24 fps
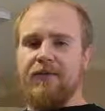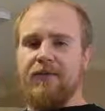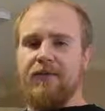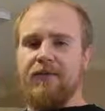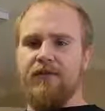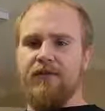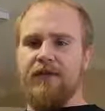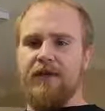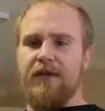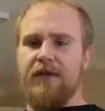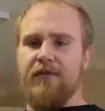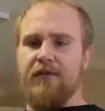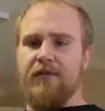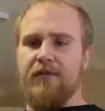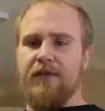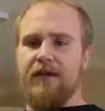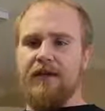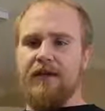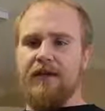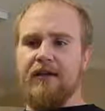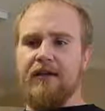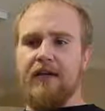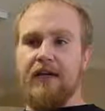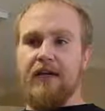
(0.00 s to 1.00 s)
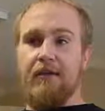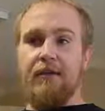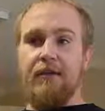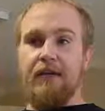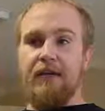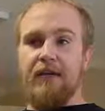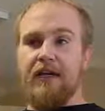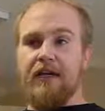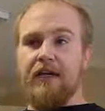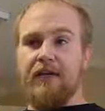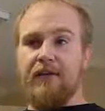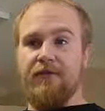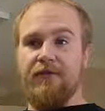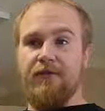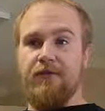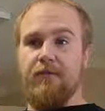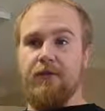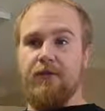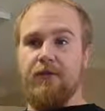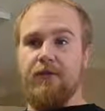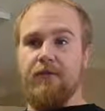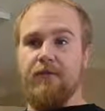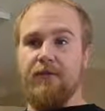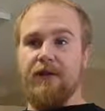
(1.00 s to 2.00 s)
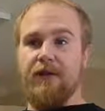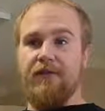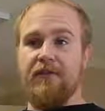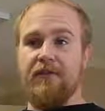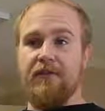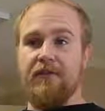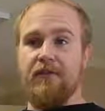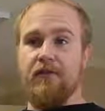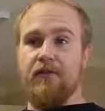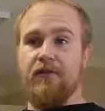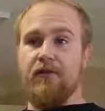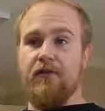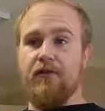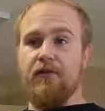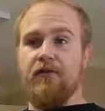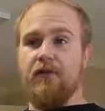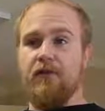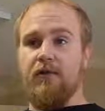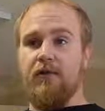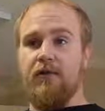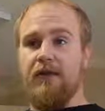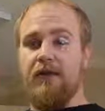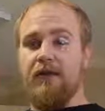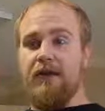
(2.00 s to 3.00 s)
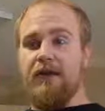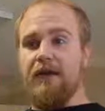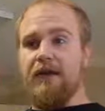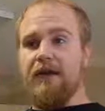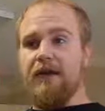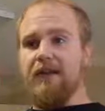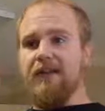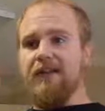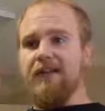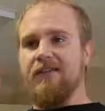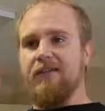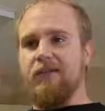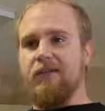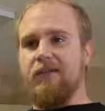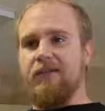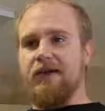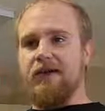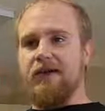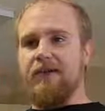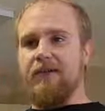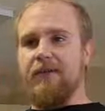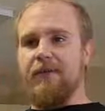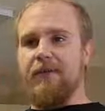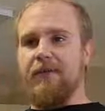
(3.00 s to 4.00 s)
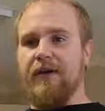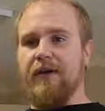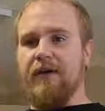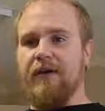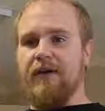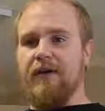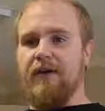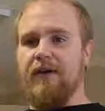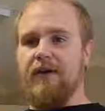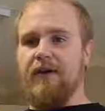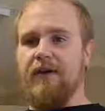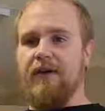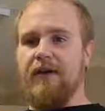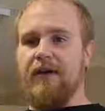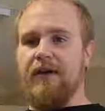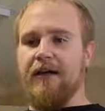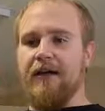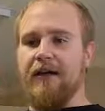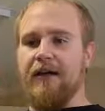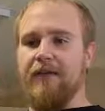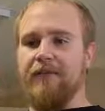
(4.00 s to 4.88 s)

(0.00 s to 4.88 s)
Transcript: There's another big MLS for basically commercial, and that's where a lot of bigger